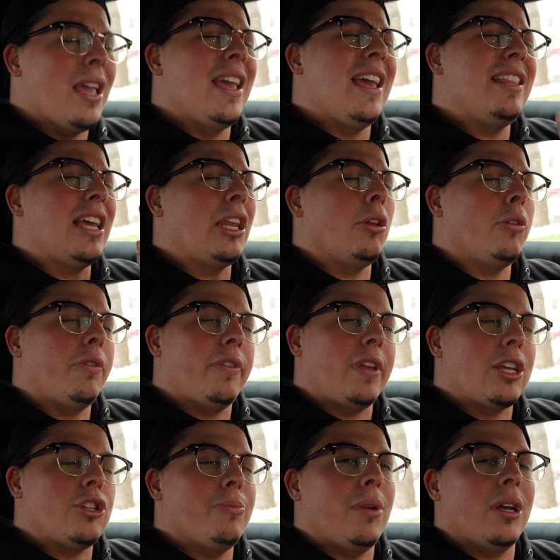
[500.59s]
Hit that
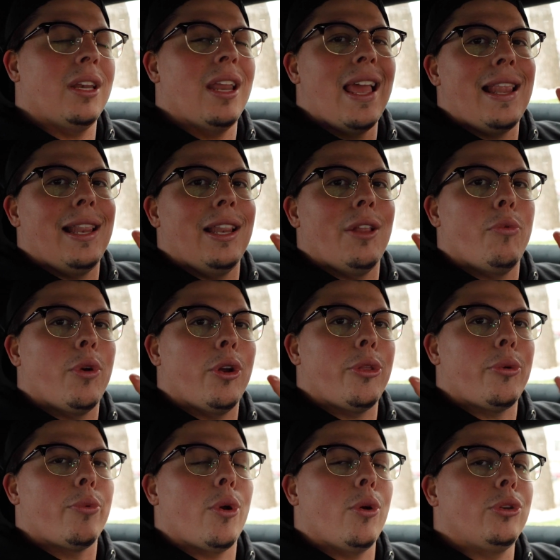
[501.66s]
notification button. We're on
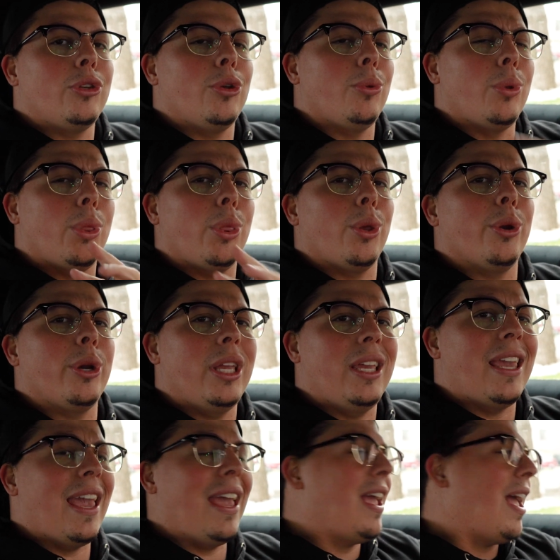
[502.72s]
the road to
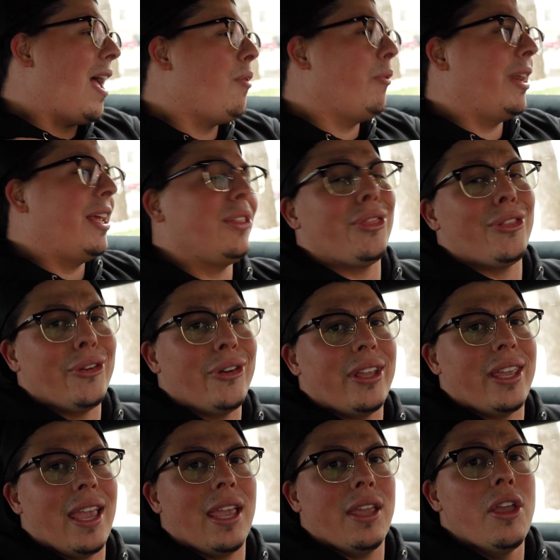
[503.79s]
30K. I want to hit
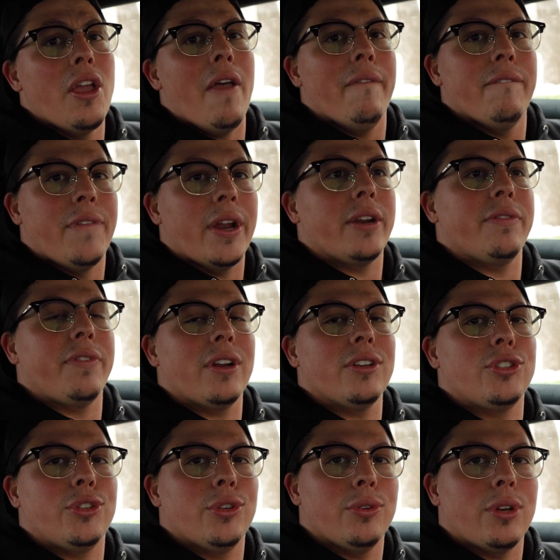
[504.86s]
30K very
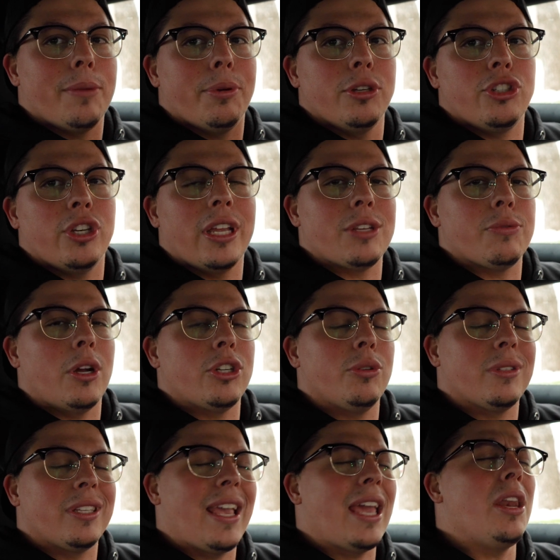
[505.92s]
soon. I appreciate you guys watching
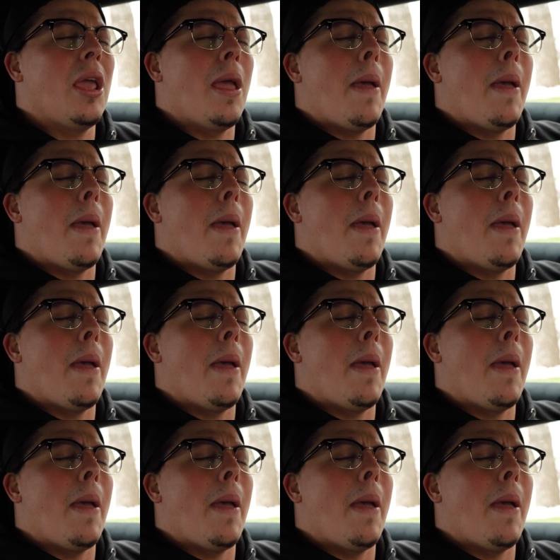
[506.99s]
once again.